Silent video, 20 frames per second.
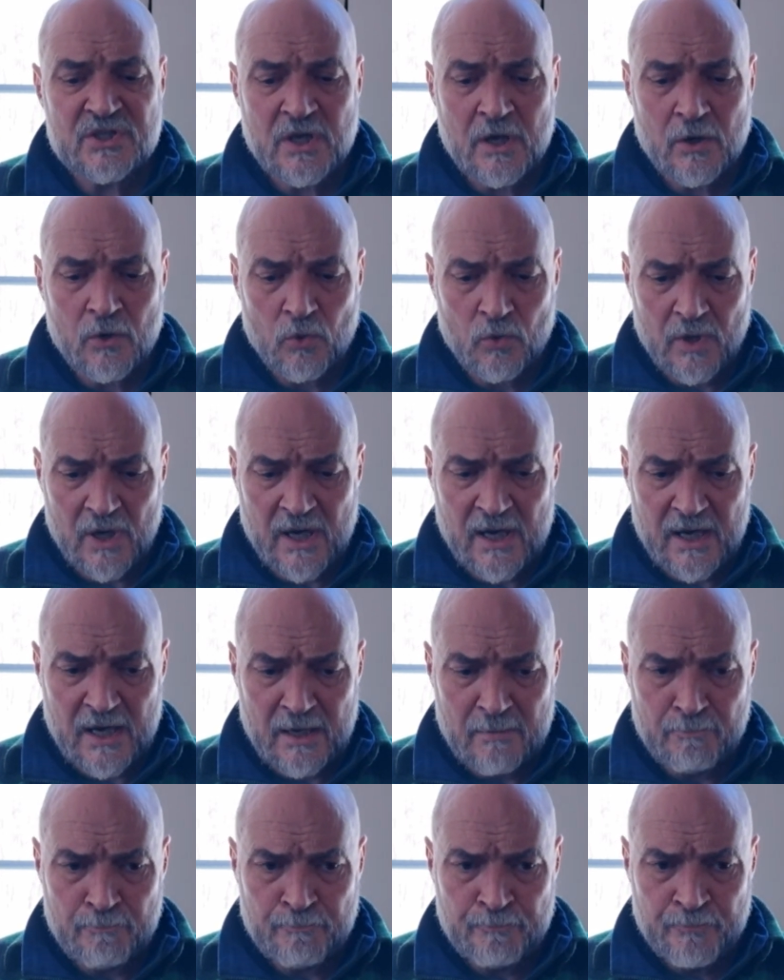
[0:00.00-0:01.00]
So
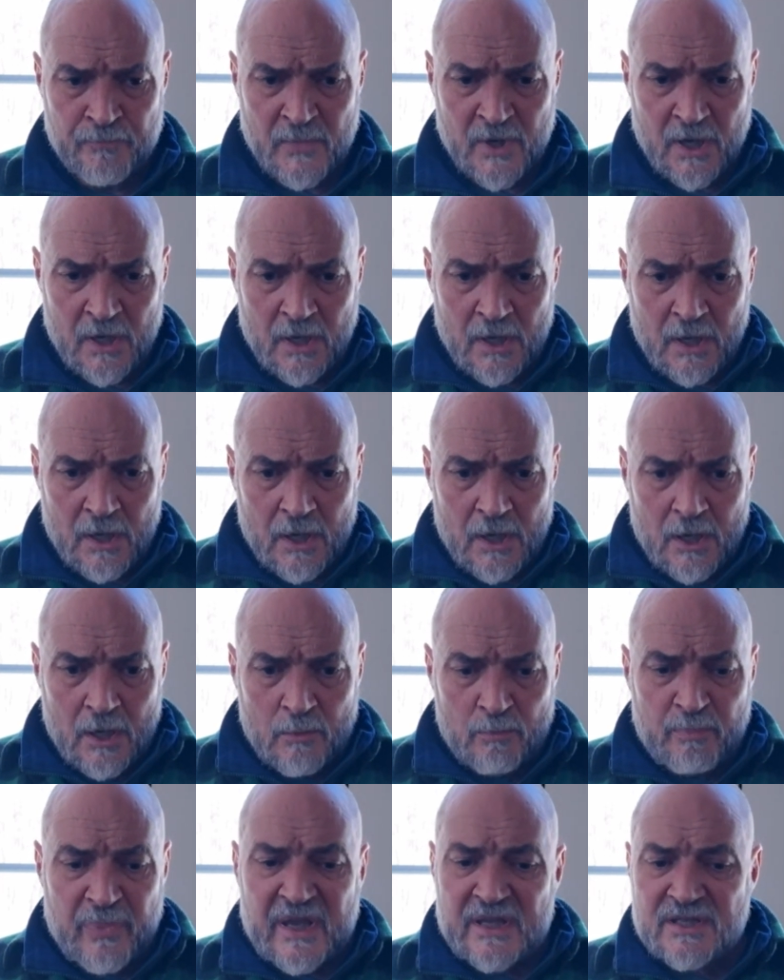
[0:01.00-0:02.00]

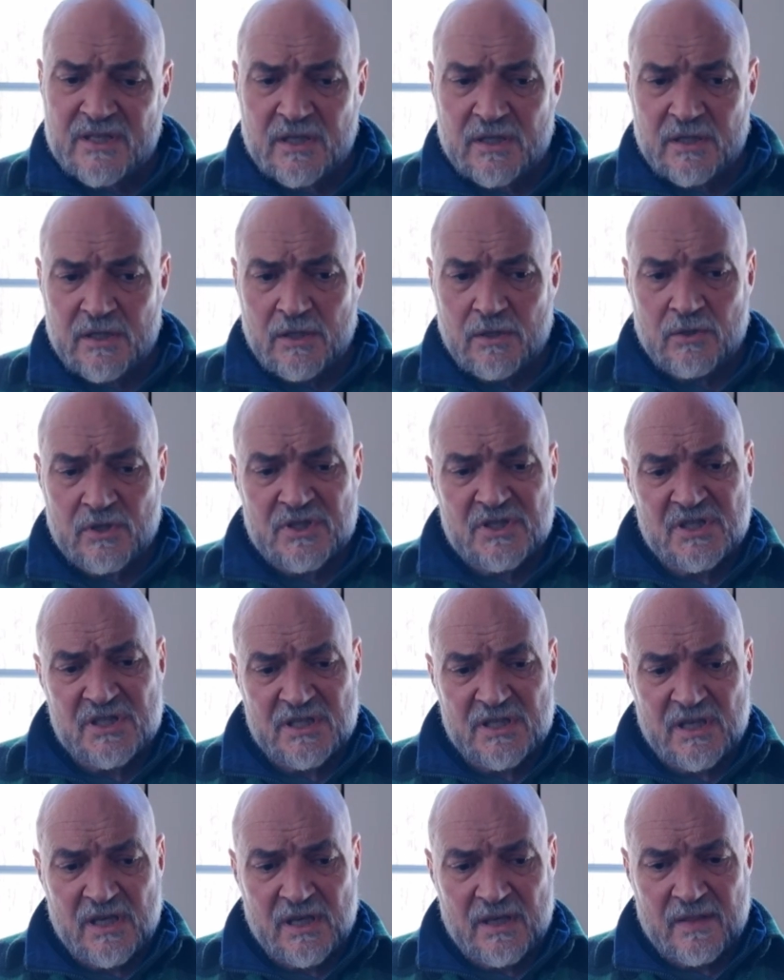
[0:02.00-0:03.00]
basically you can
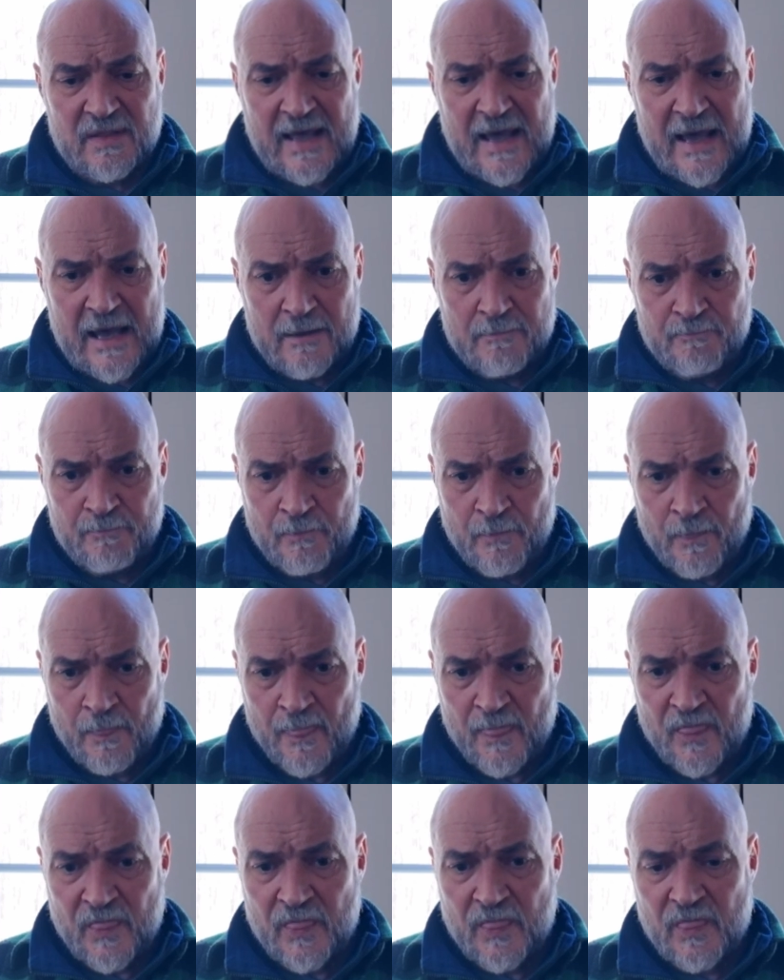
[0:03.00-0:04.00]
see that
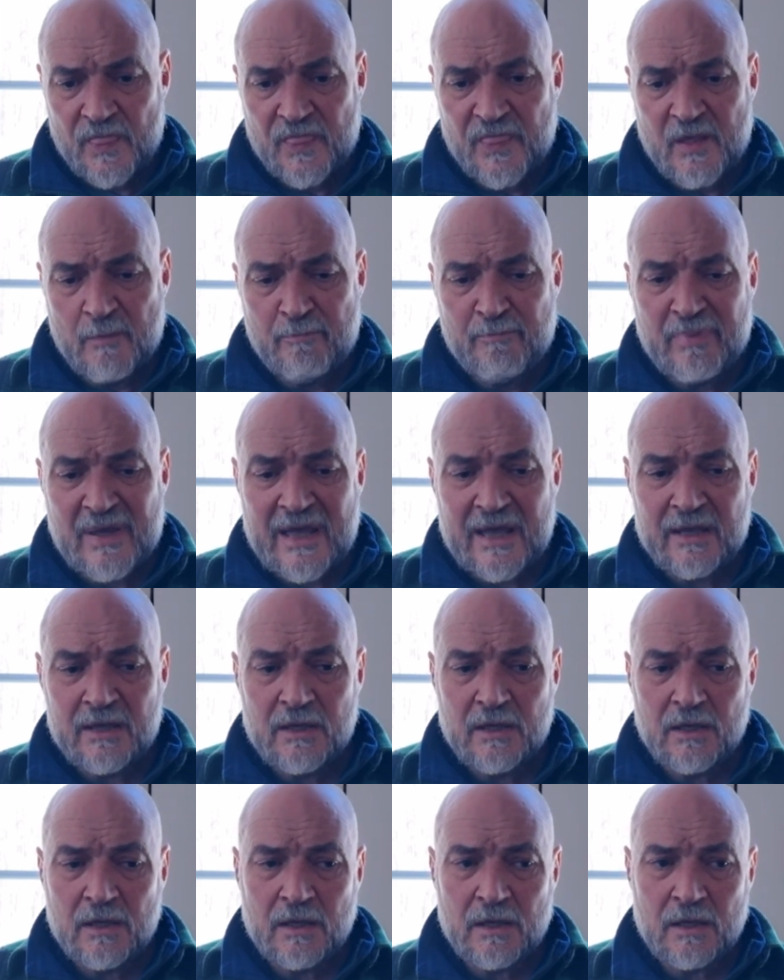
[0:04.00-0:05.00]
the
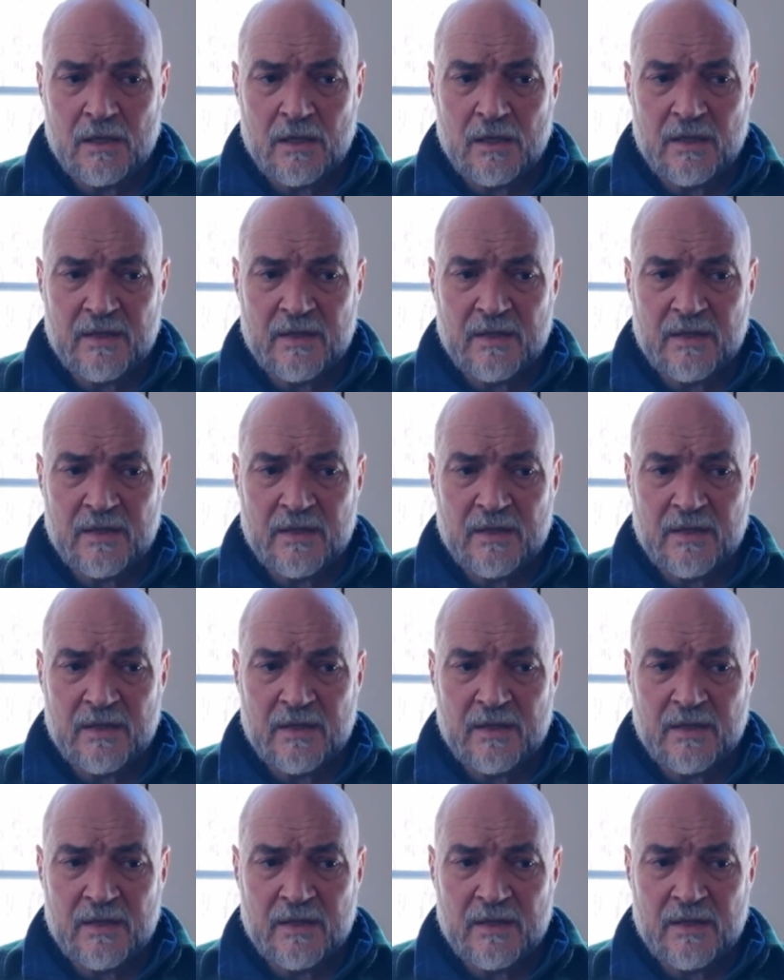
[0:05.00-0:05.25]
bed